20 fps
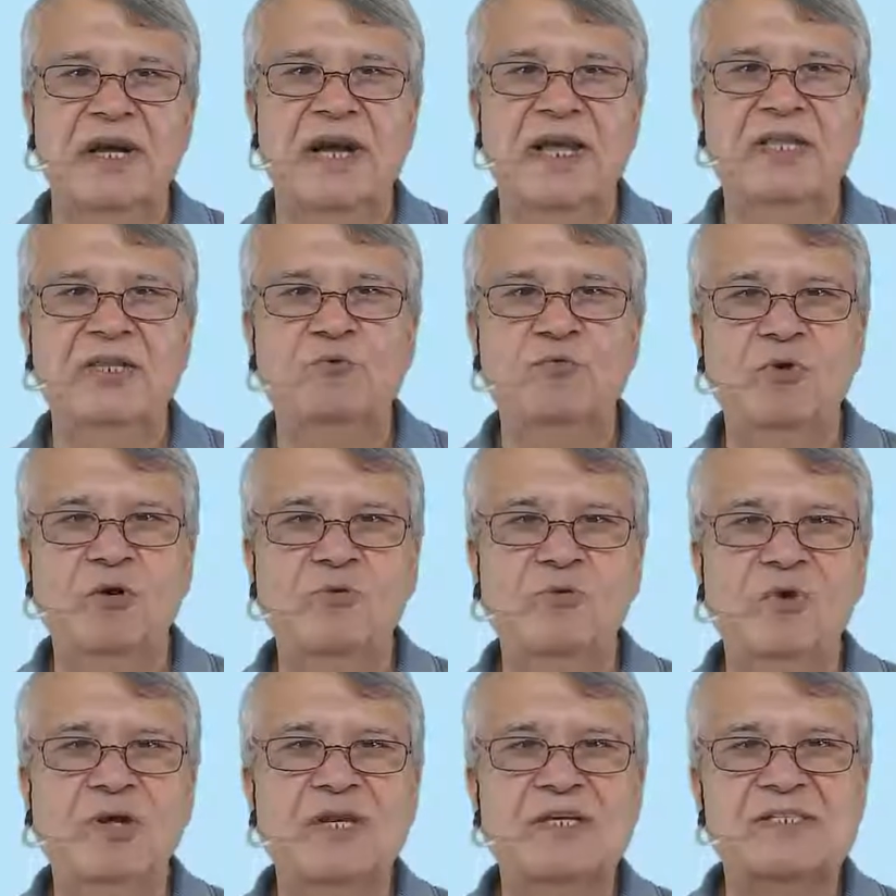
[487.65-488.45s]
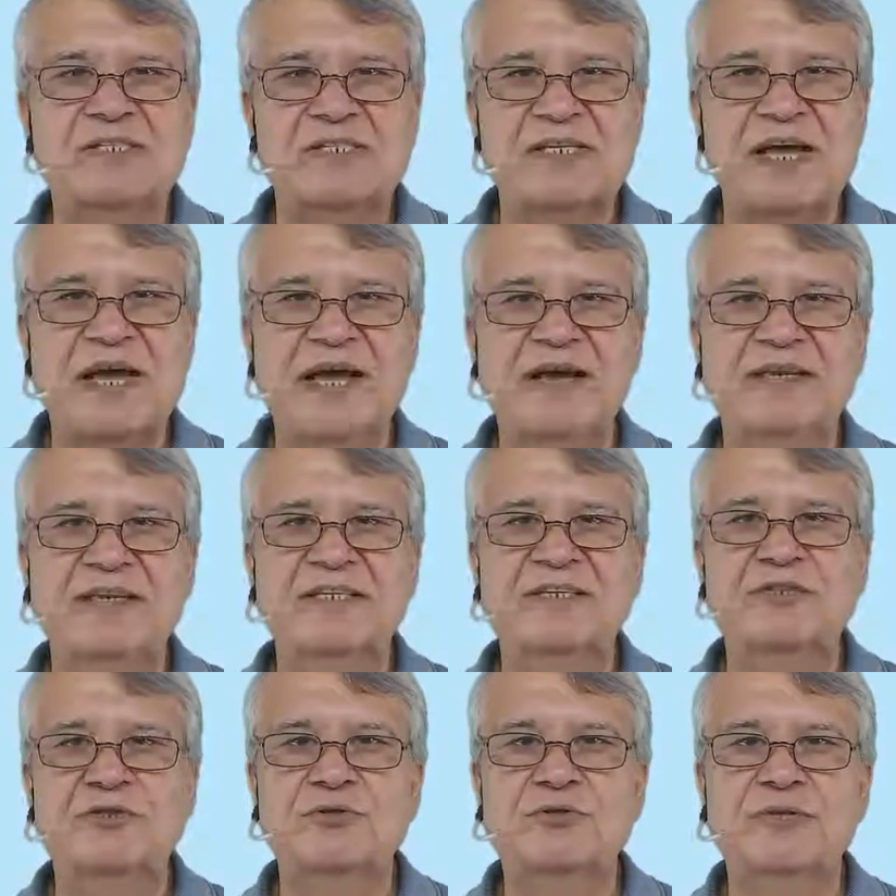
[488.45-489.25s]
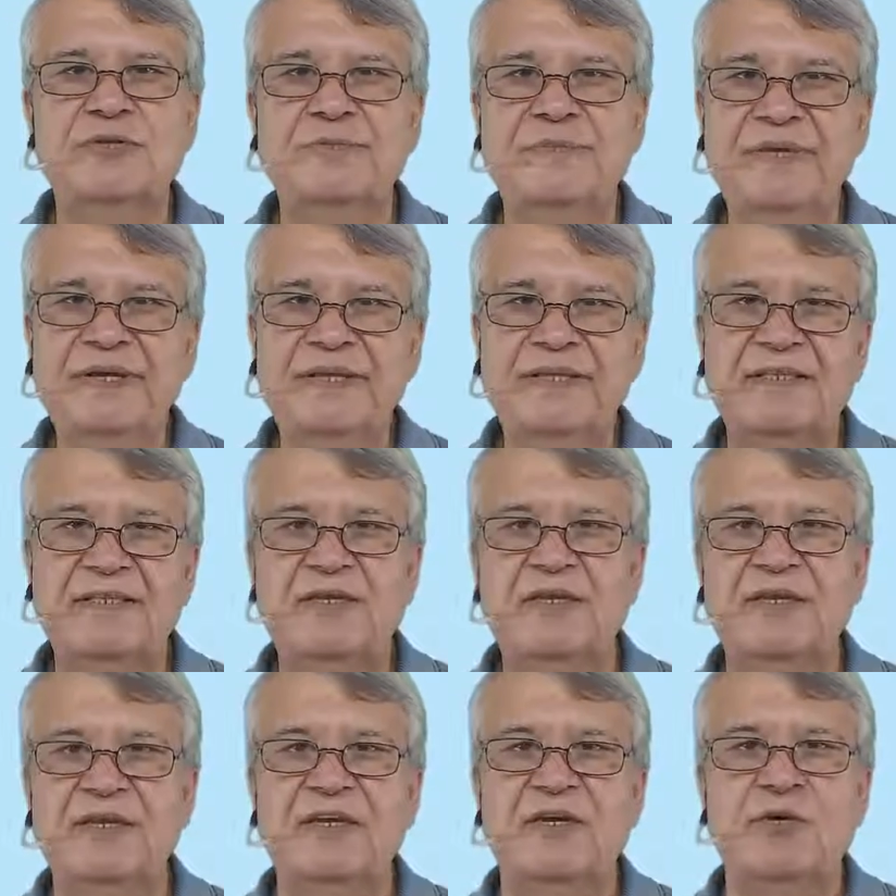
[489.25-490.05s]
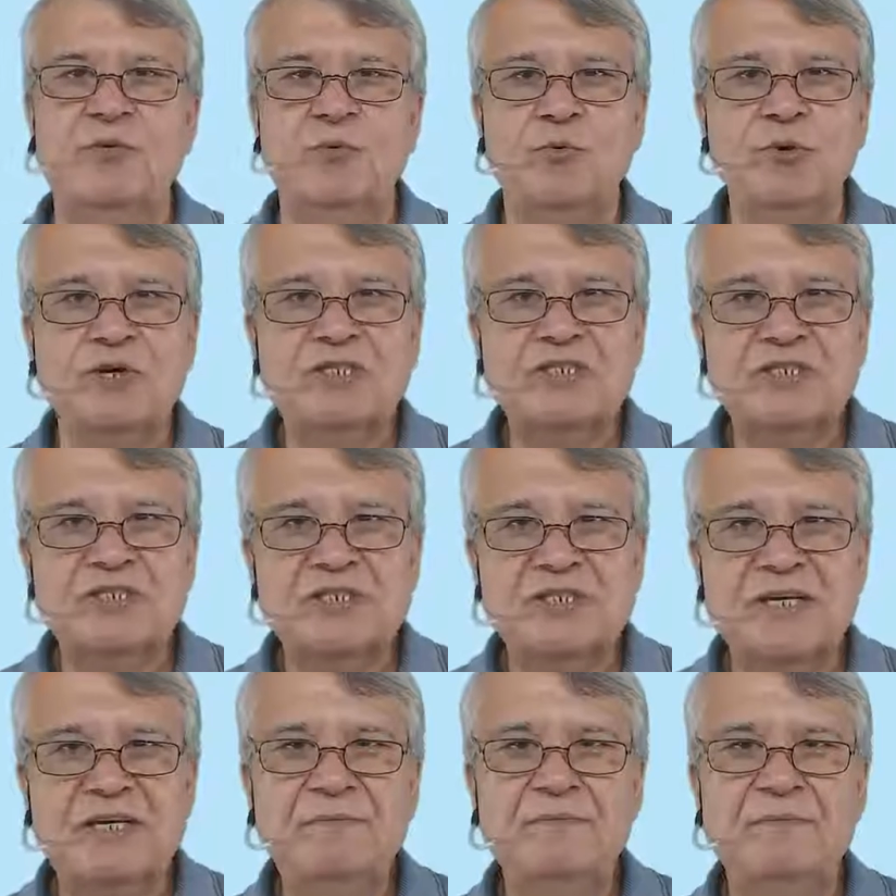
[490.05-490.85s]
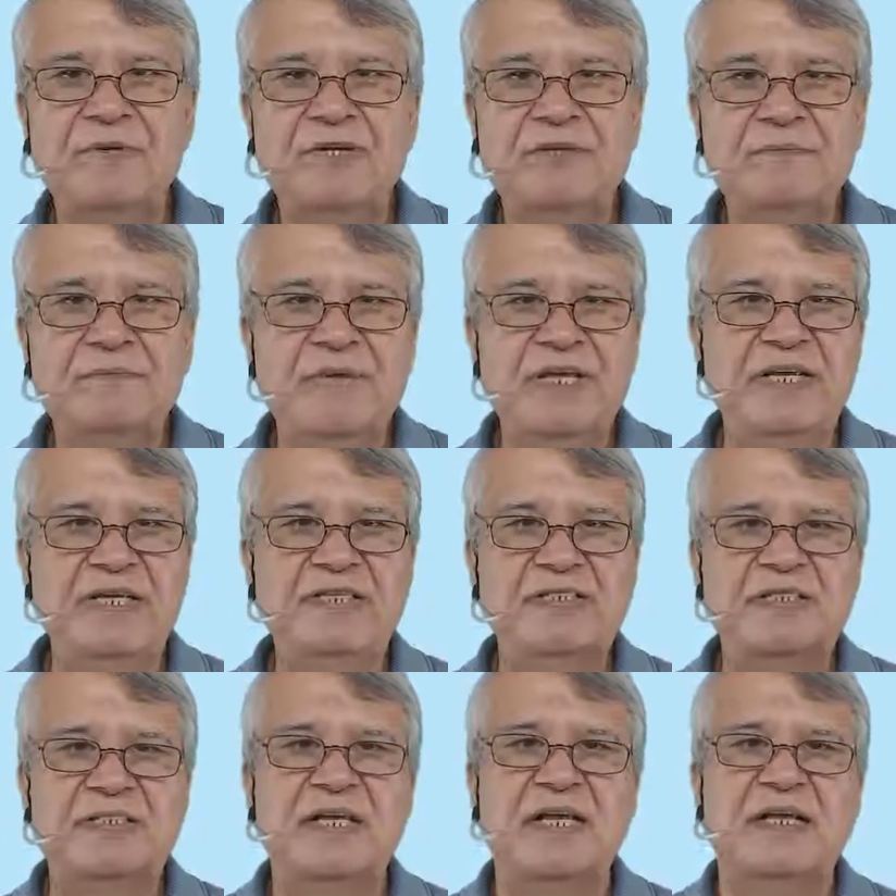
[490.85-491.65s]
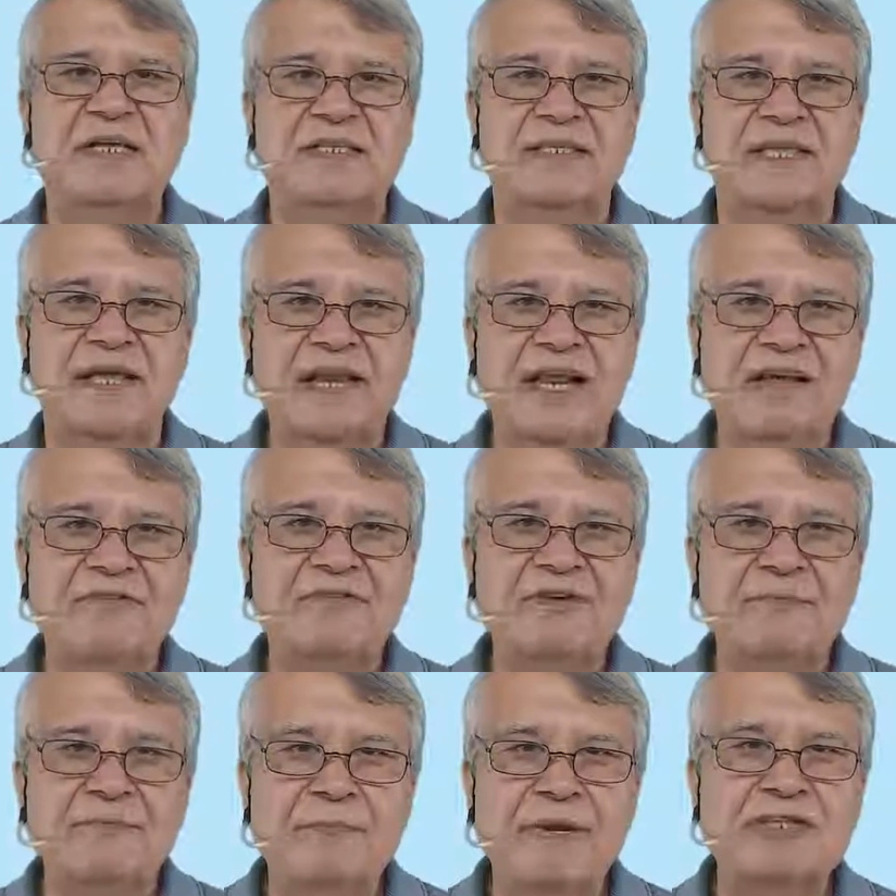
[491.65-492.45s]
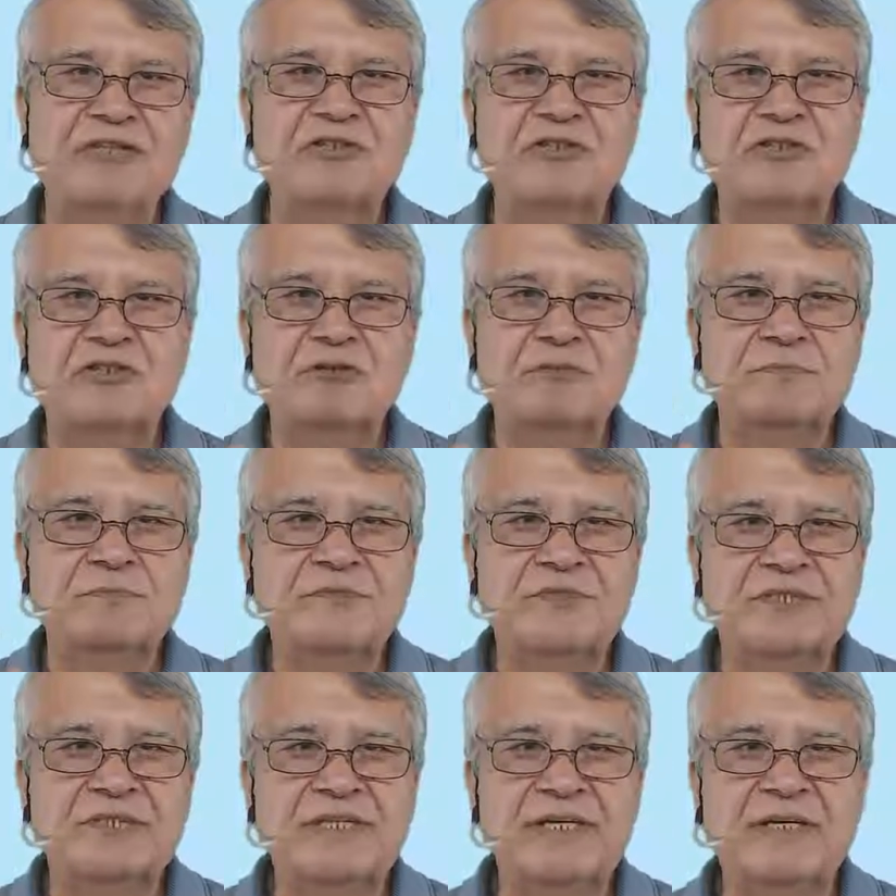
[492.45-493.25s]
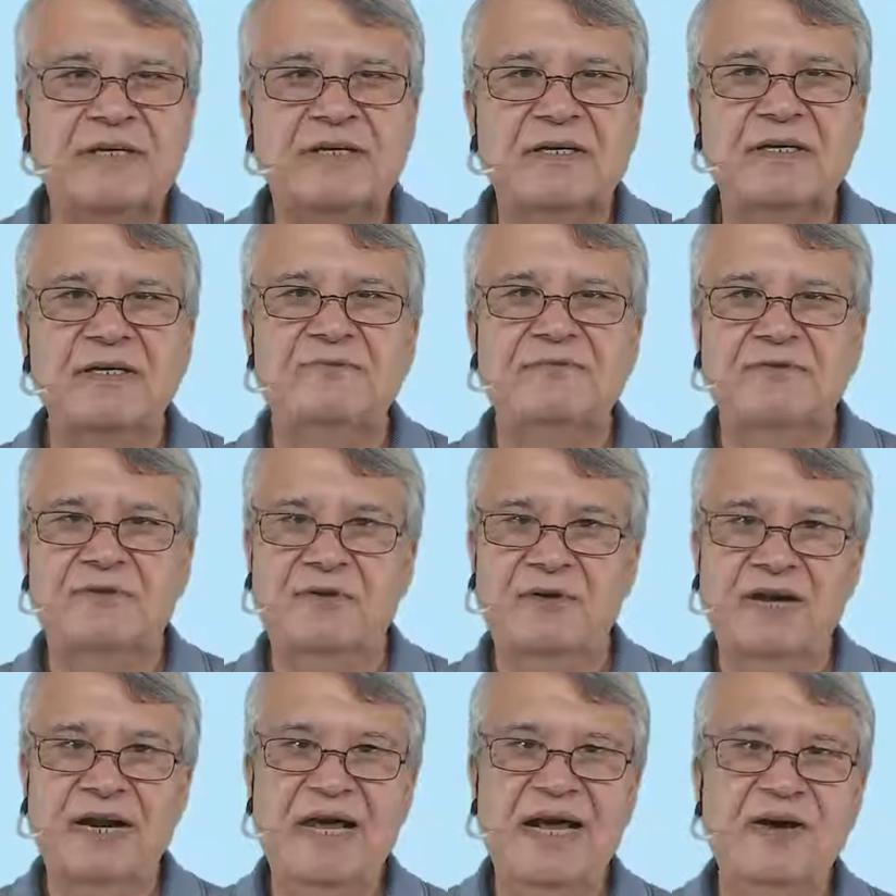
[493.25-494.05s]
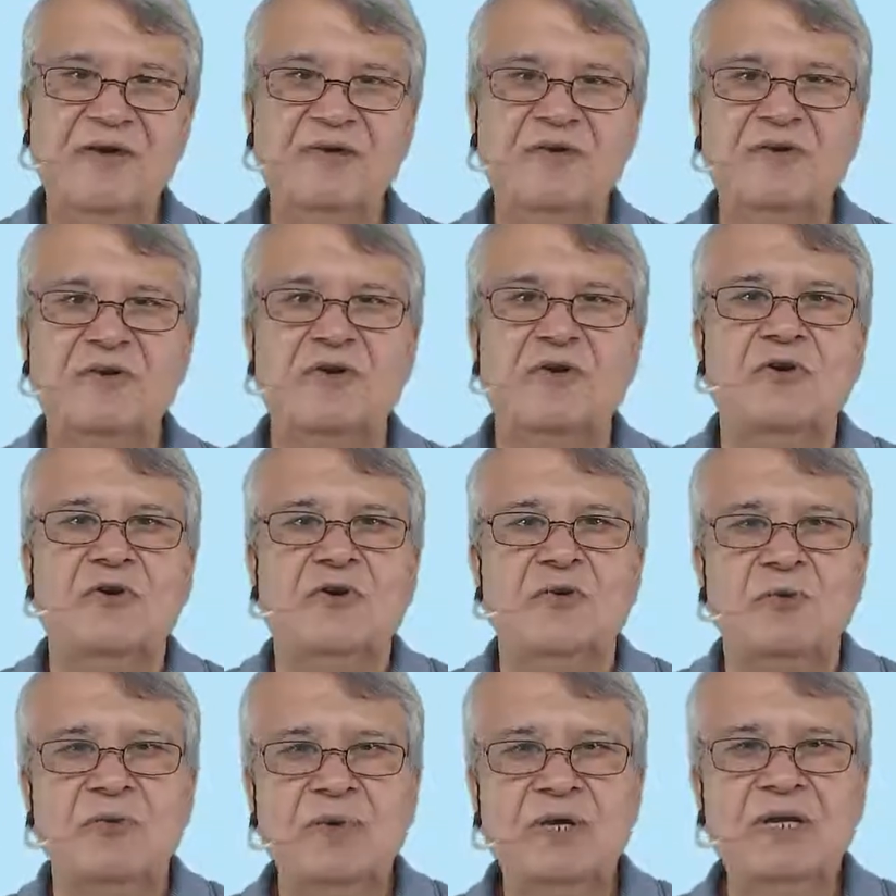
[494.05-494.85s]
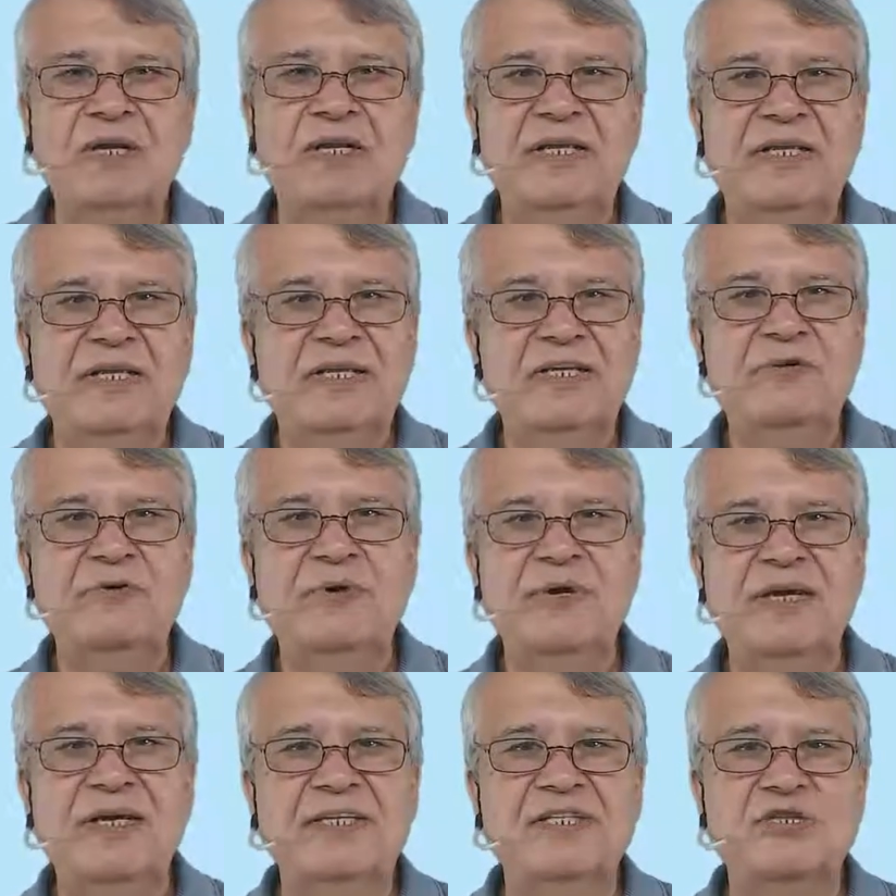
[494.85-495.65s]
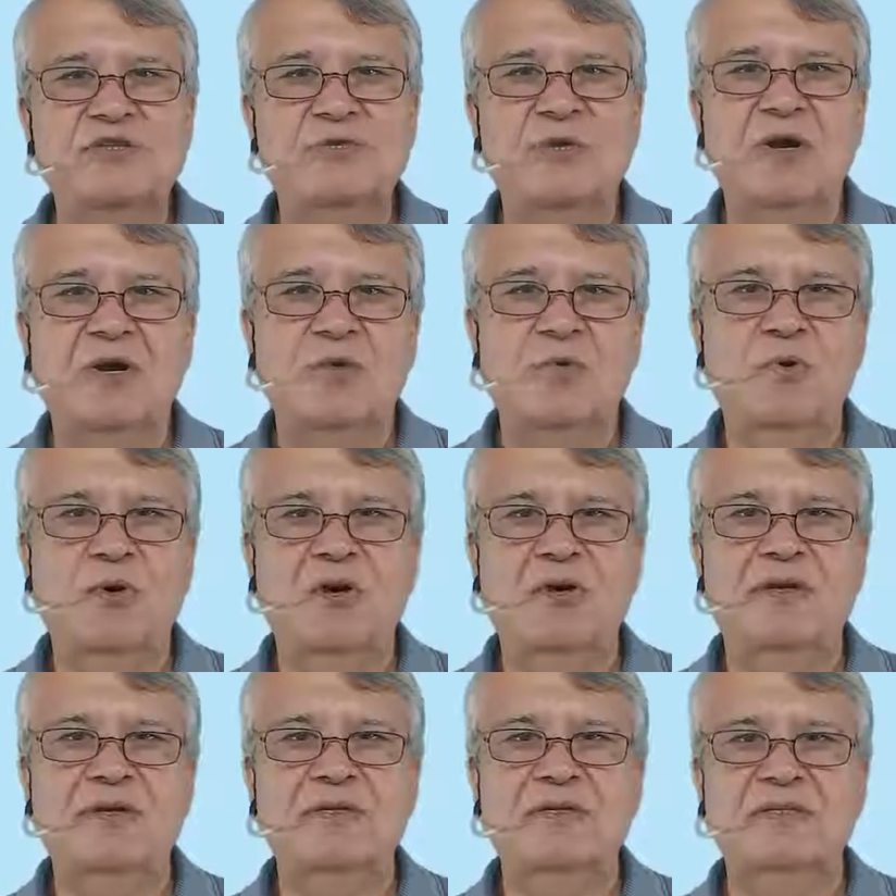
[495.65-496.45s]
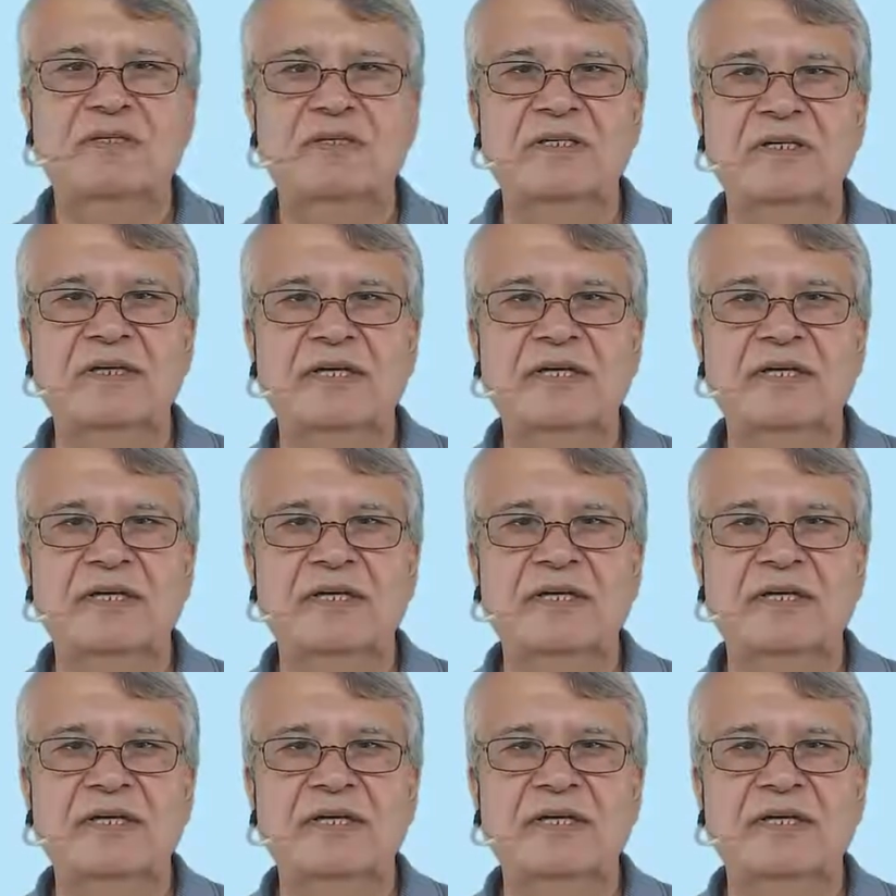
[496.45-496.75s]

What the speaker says: and we will assign it to the beat, which simply means that every metronome stick, for now, will equate to a quarter.